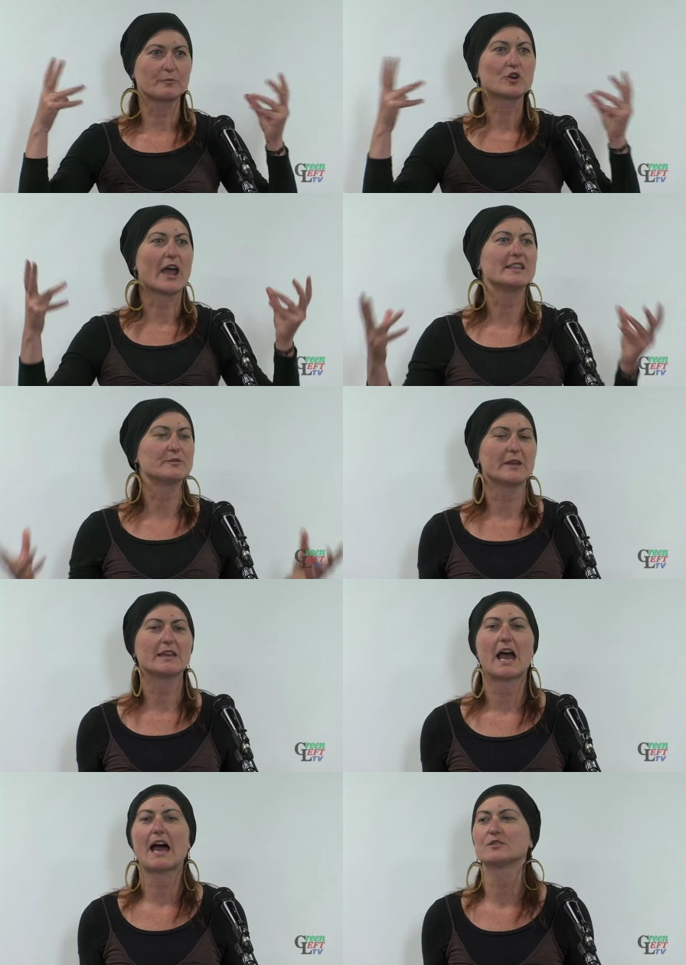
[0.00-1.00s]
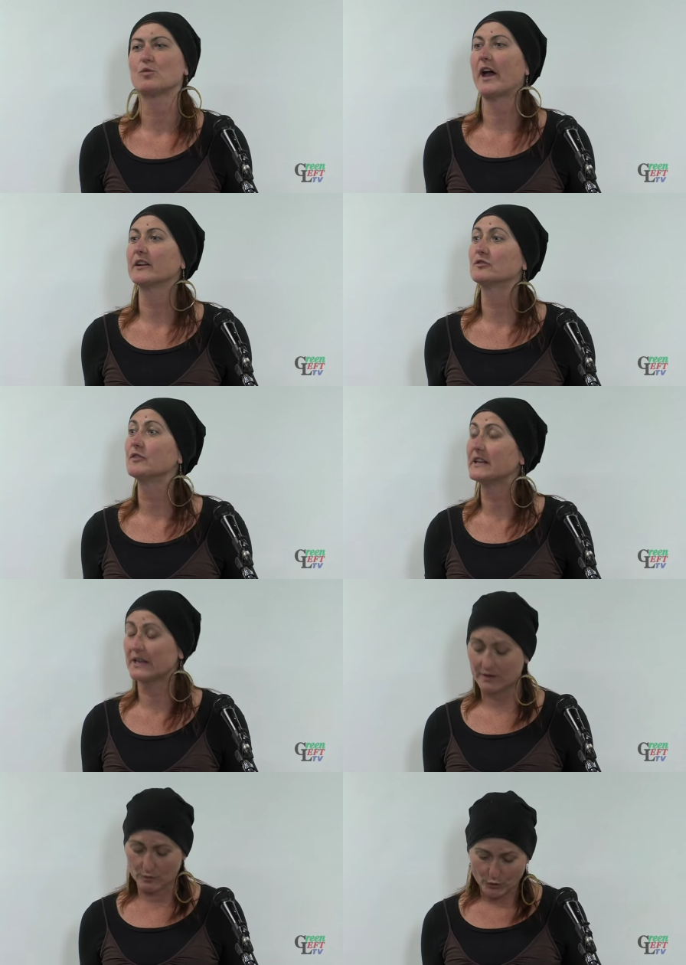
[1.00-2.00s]
the brains being hardwired already
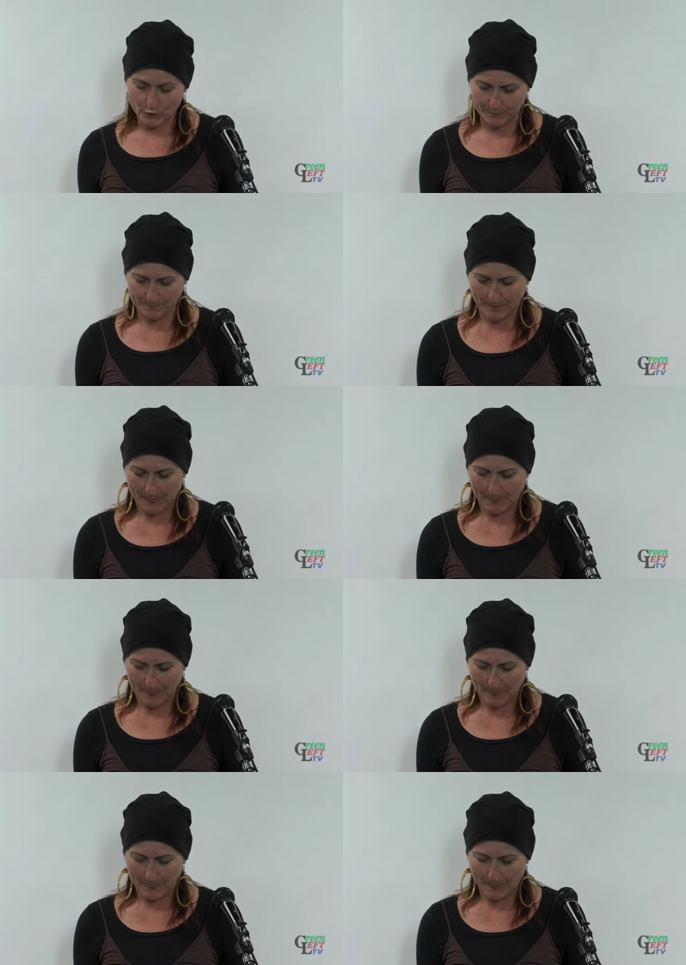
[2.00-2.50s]
in the womb.